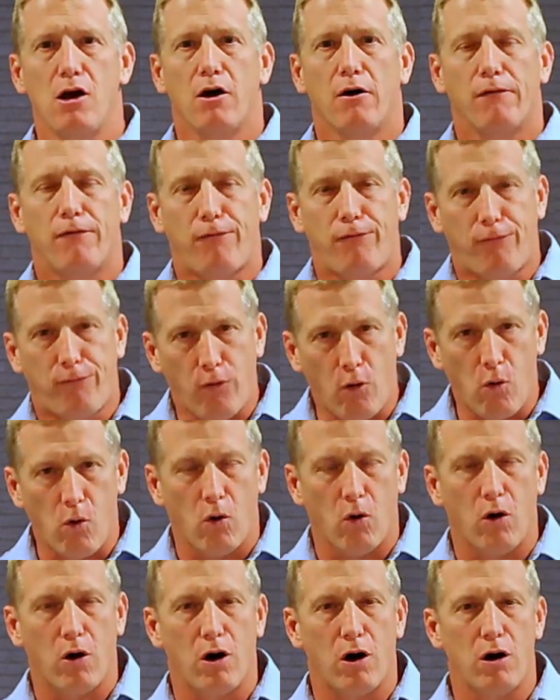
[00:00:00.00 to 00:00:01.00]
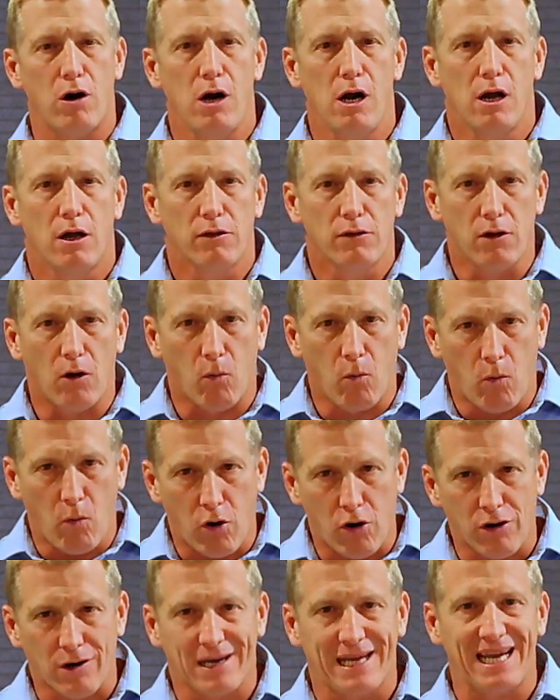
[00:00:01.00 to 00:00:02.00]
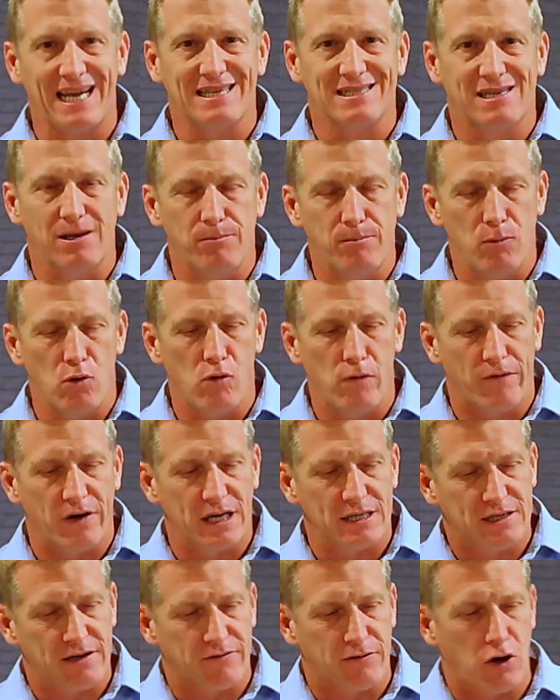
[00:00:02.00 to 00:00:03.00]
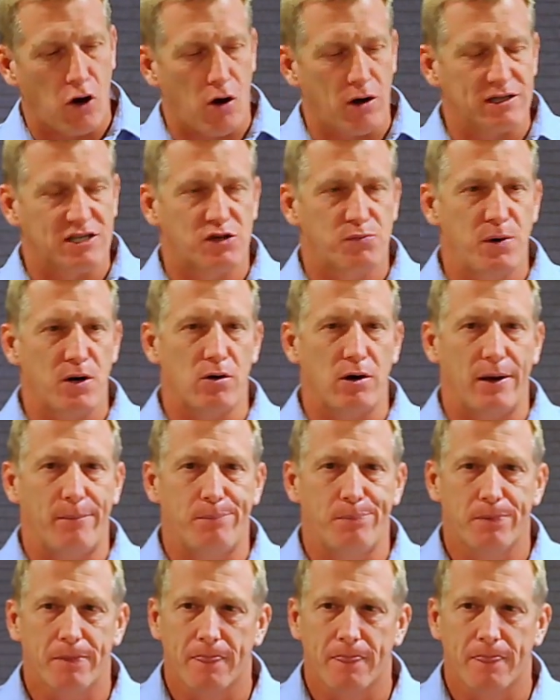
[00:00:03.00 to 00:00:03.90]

for the workings and movings of God's Spirit.